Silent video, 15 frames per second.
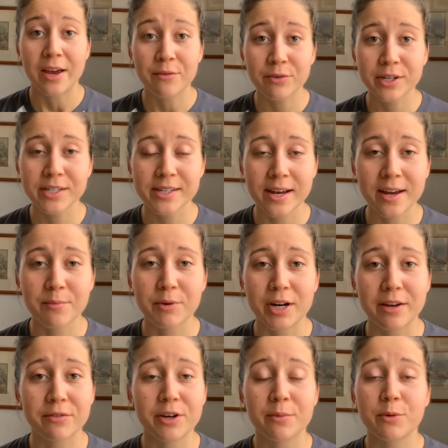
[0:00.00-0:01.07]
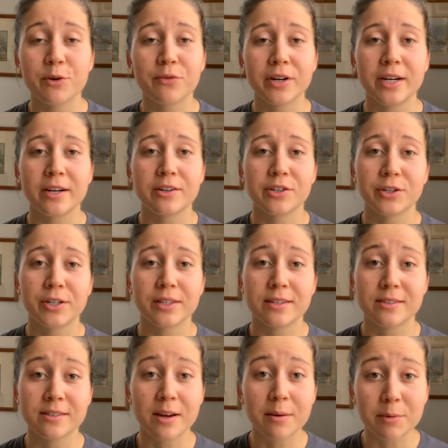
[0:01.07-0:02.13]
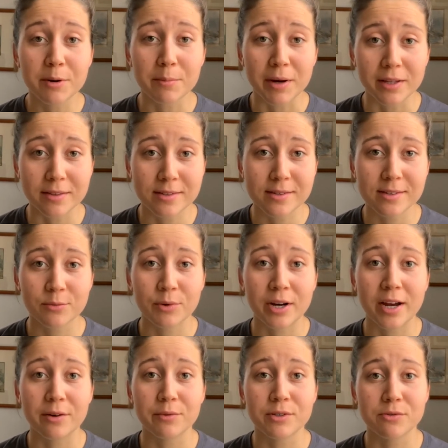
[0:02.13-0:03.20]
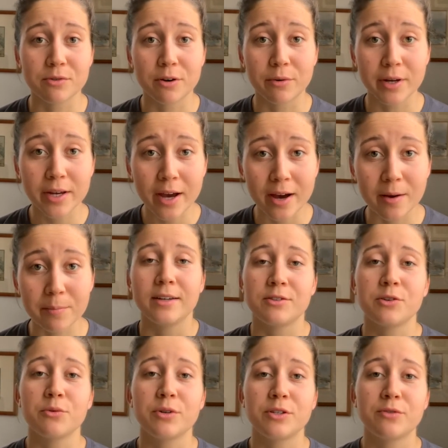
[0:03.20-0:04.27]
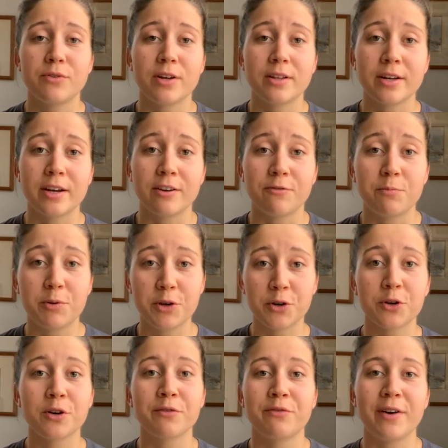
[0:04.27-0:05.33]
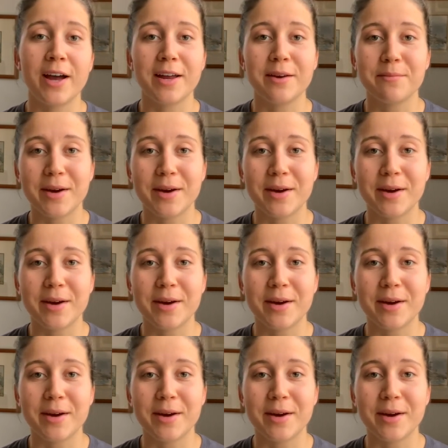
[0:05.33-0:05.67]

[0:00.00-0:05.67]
Every time when I've come over here during the summer months when I was growing up, it's always felt like I've purified